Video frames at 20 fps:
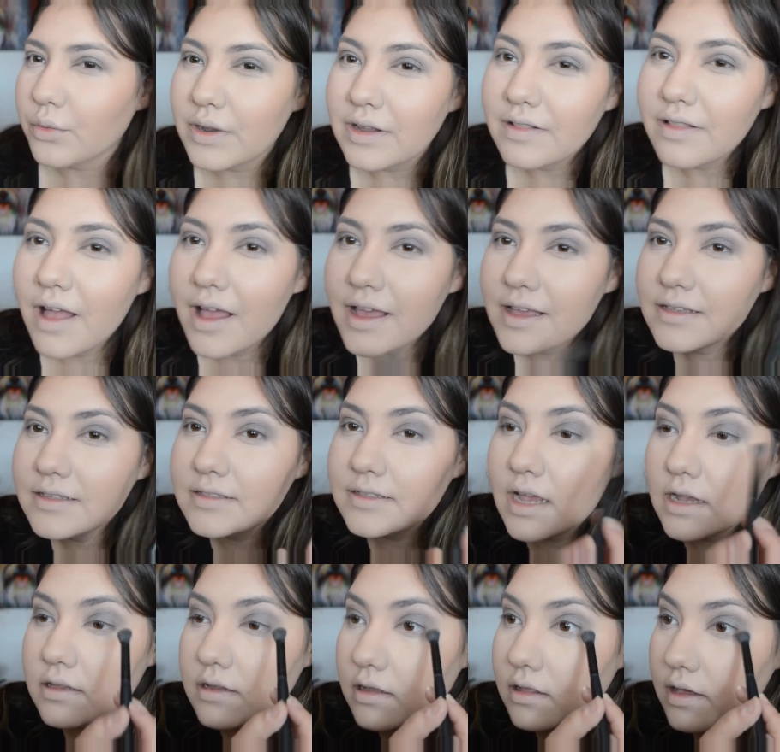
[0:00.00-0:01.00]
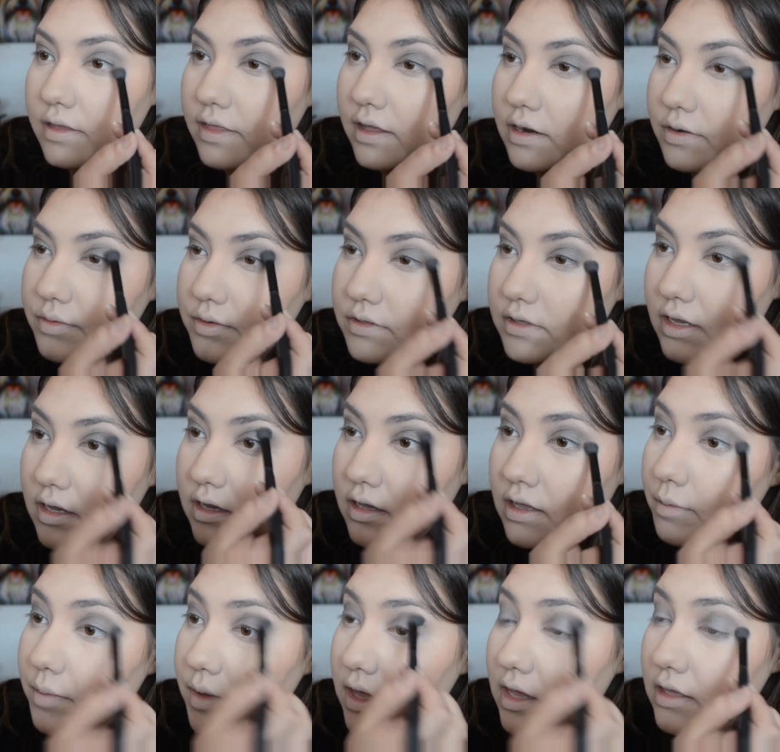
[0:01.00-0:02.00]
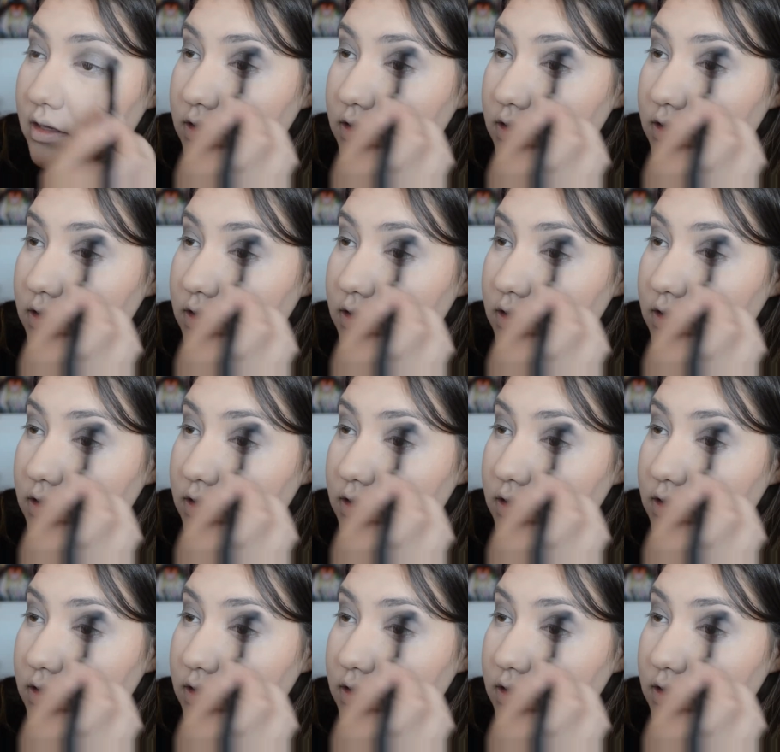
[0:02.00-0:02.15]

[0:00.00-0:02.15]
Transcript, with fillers: realize technically that it was, like, being